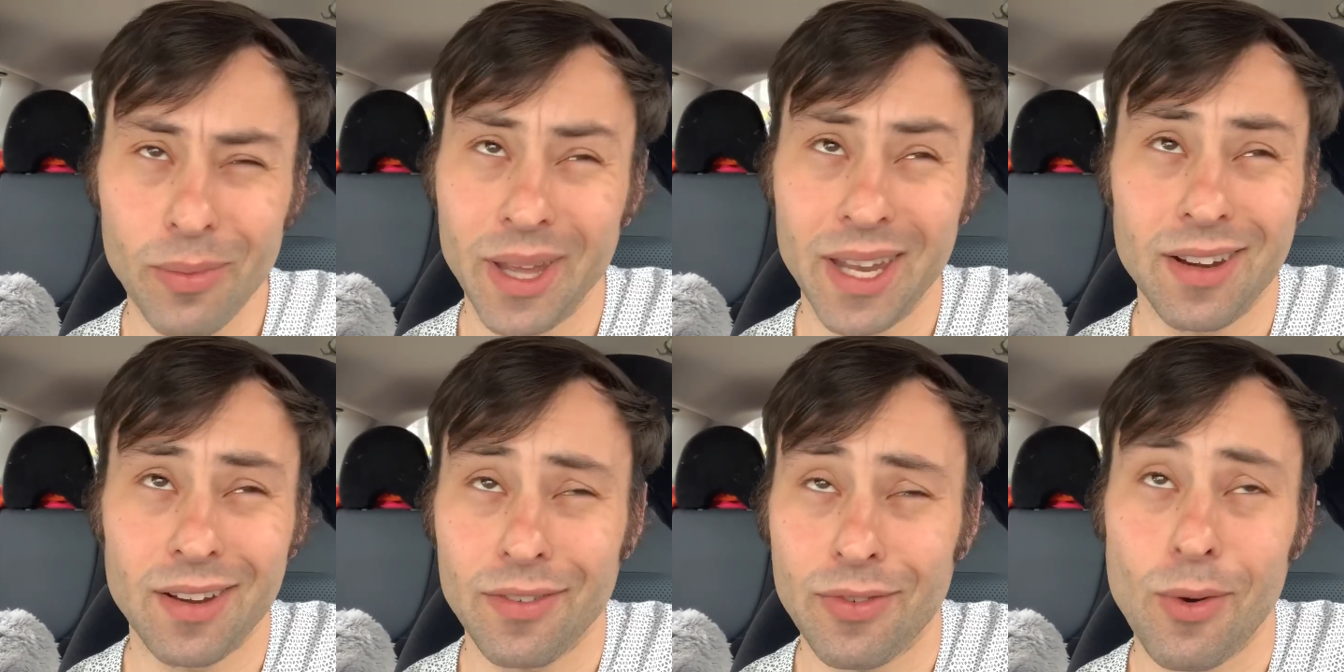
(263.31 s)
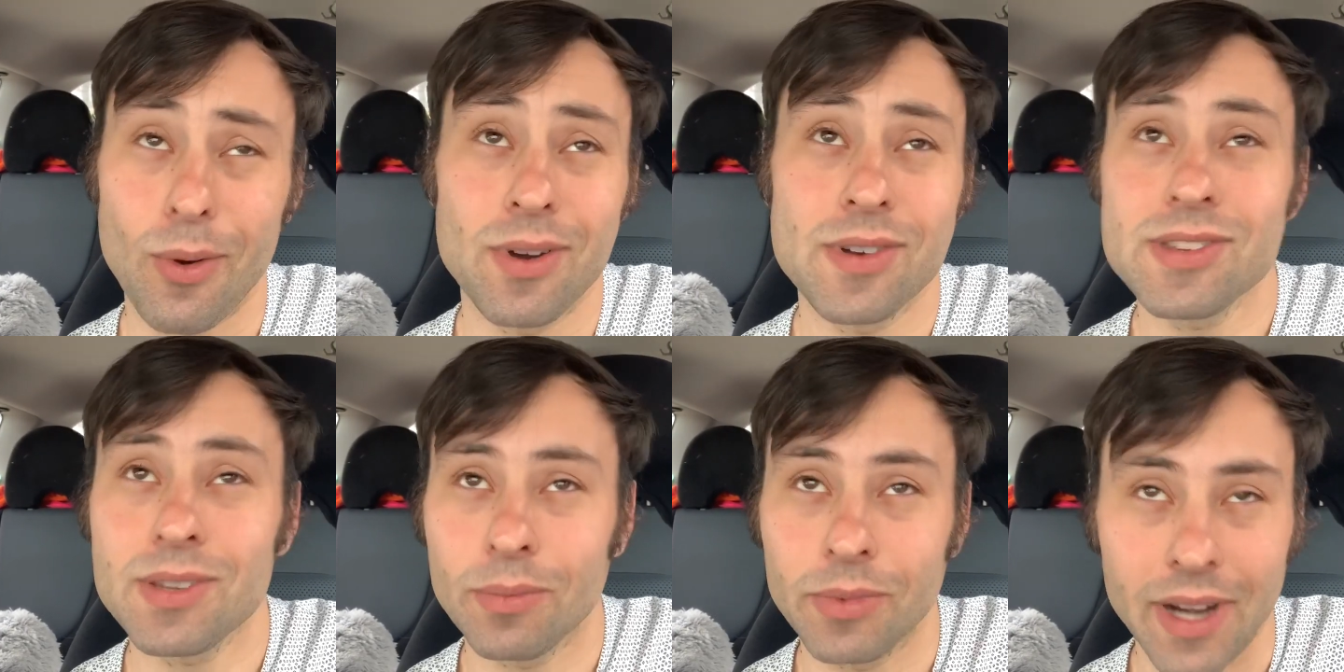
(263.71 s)
and of
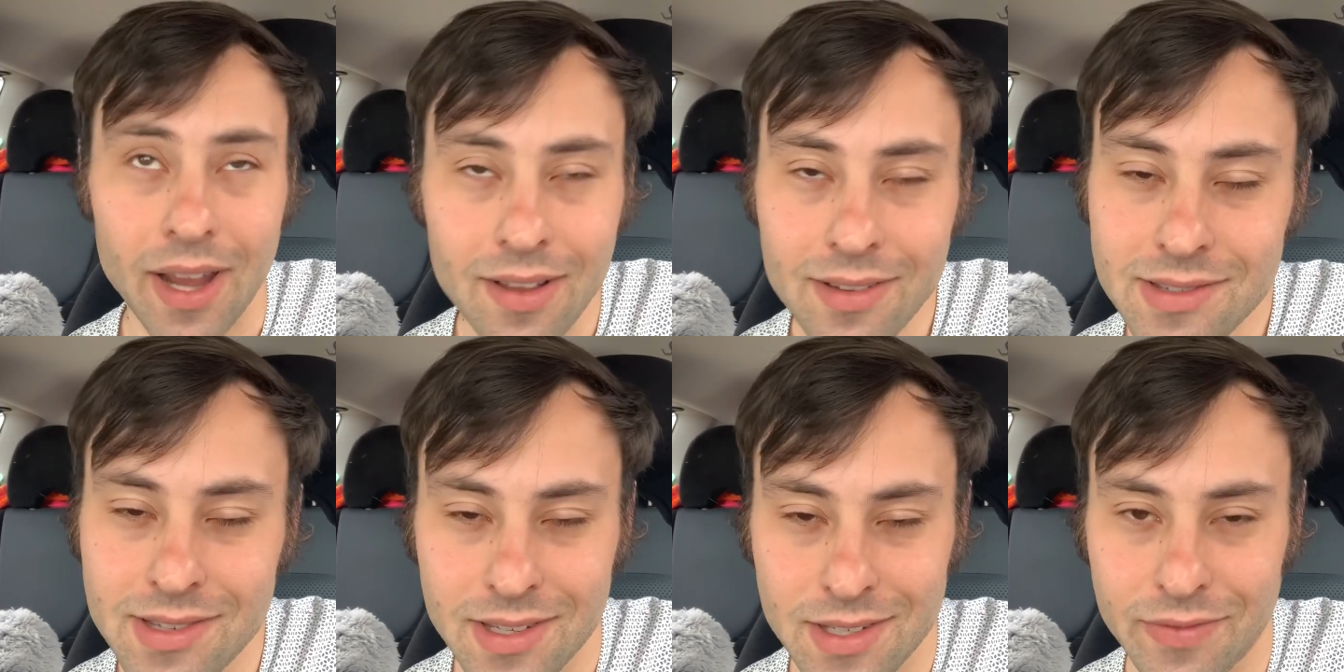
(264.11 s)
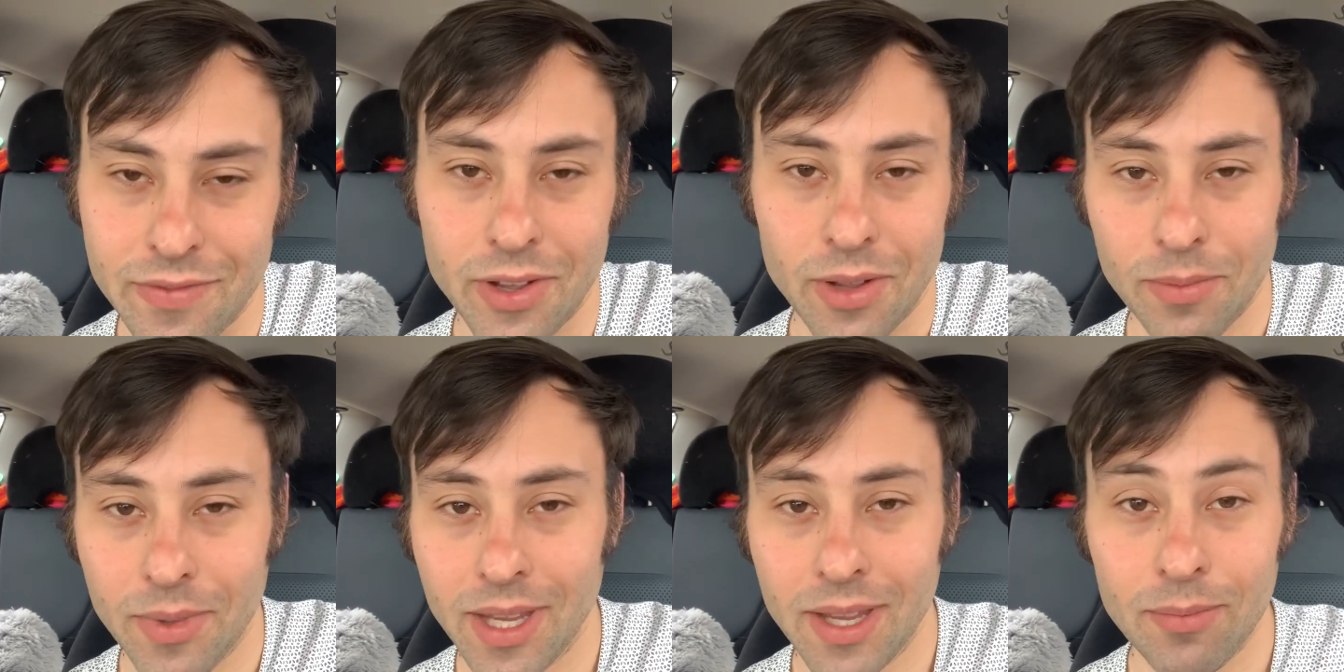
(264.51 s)
course someone else is
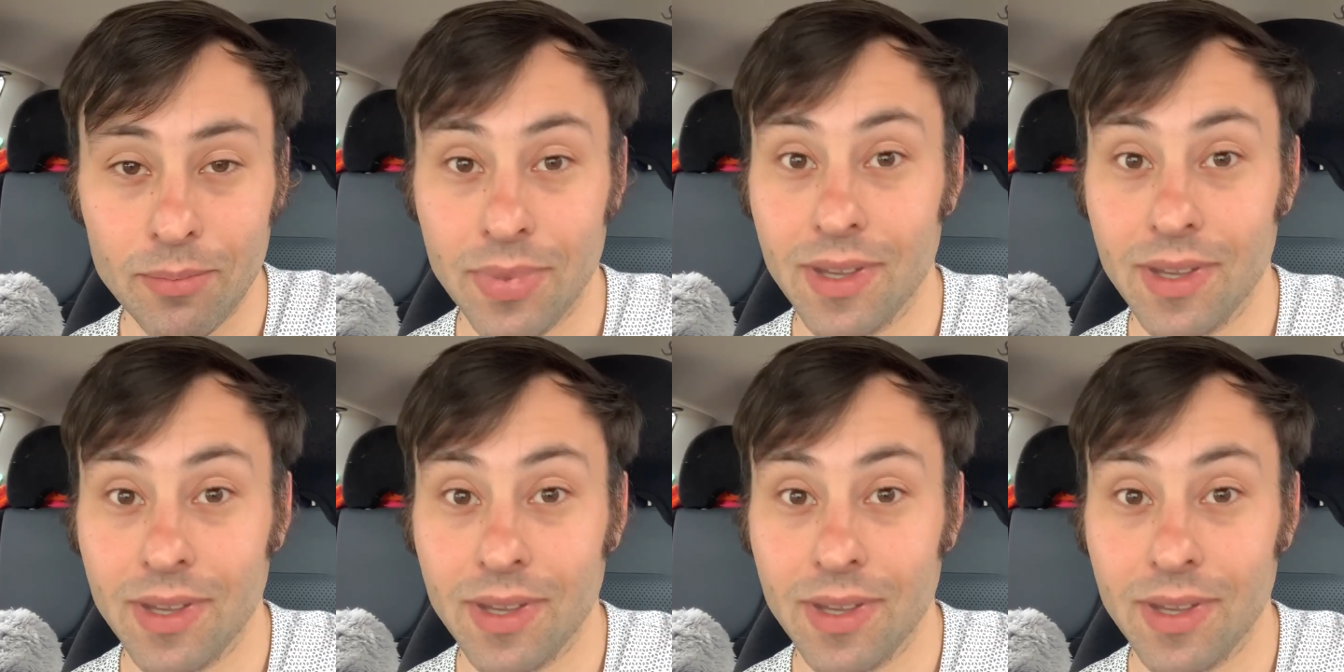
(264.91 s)
filming,